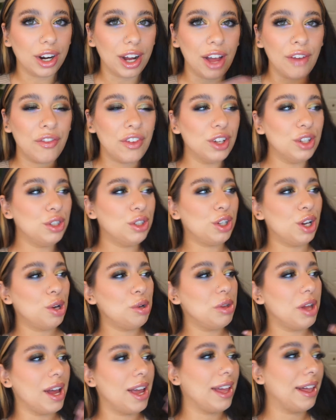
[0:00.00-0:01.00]
I feel so
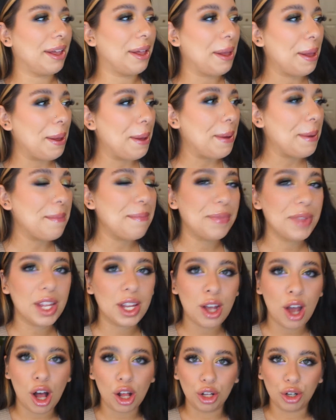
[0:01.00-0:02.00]
like
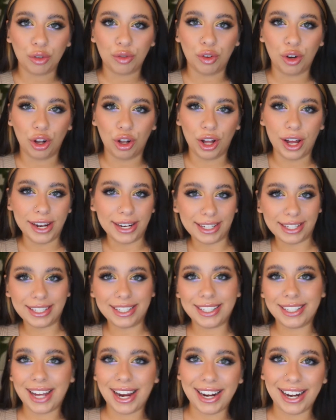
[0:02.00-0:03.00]
colorful and
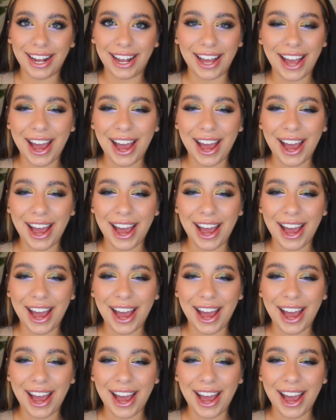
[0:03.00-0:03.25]
exciting.